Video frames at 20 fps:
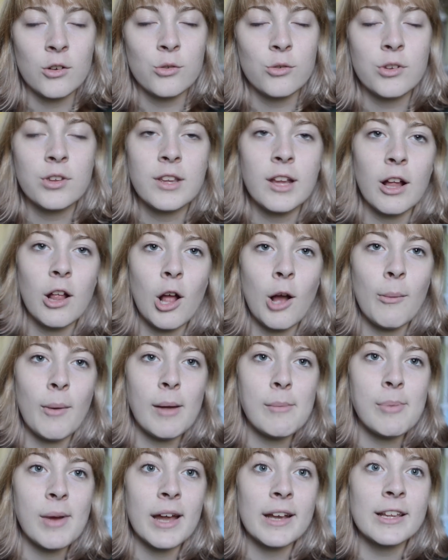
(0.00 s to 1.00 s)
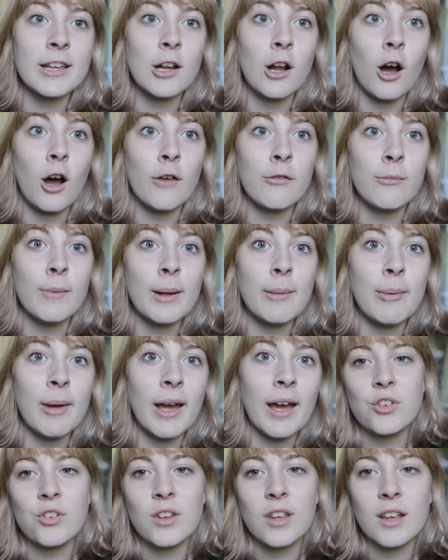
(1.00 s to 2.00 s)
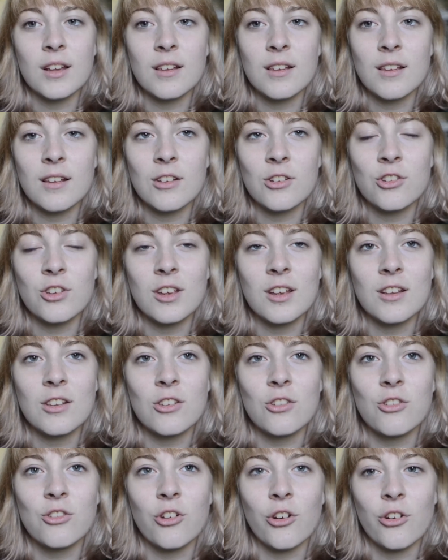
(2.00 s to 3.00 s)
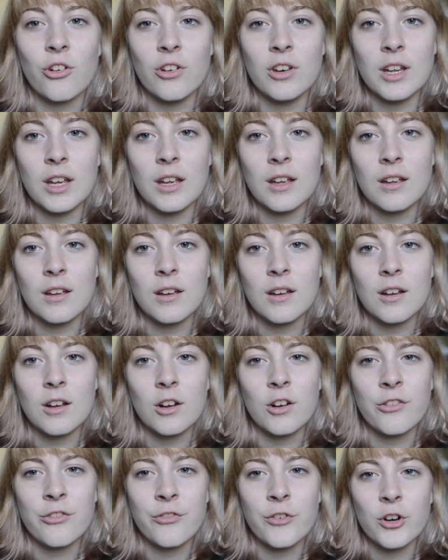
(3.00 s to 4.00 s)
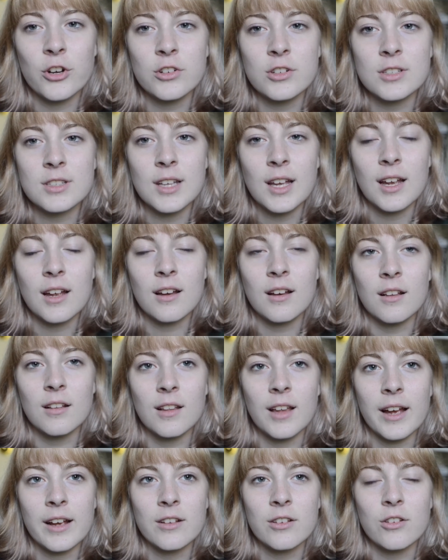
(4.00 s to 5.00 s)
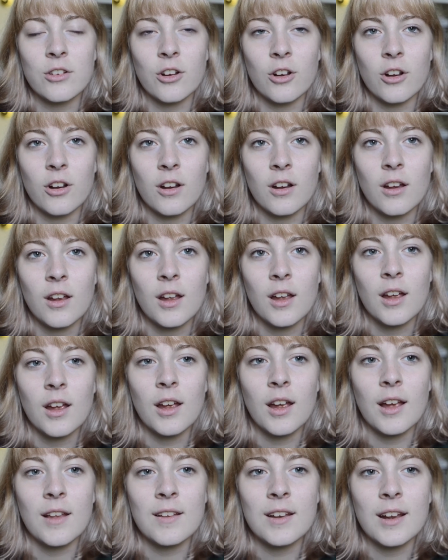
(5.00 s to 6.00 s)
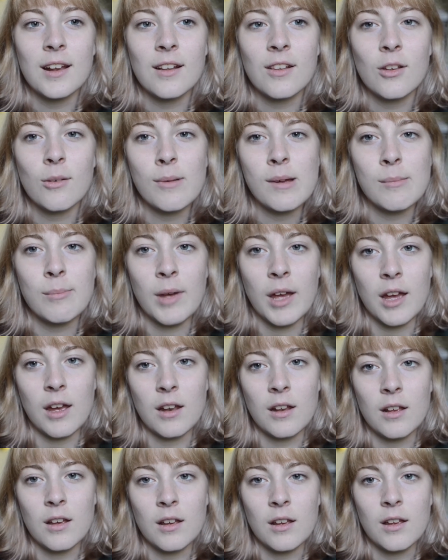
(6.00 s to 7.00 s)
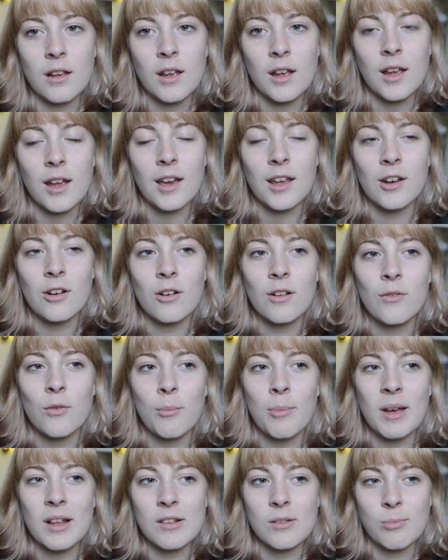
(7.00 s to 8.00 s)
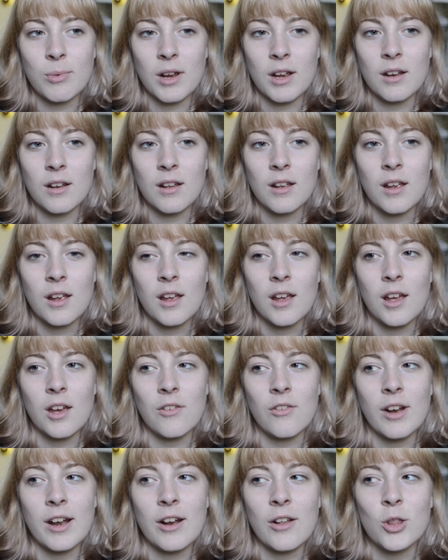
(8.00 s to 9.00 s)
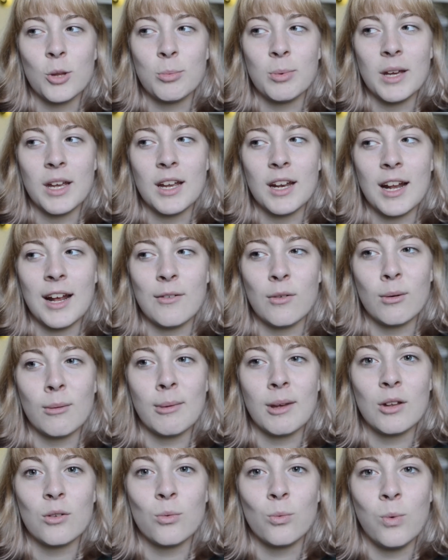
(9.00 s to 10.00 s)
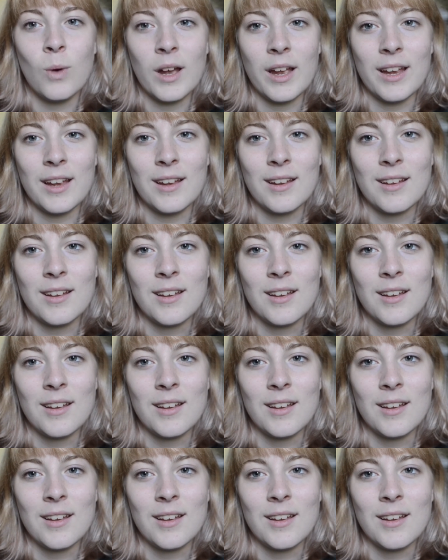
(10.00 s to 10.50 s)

who's still on my bed. Get off my bed. She gets dirty. Her fur just like collects dirt, and then it gets on my bed. And I don't have a bedspread. And right now the blanket I have on my bed is white.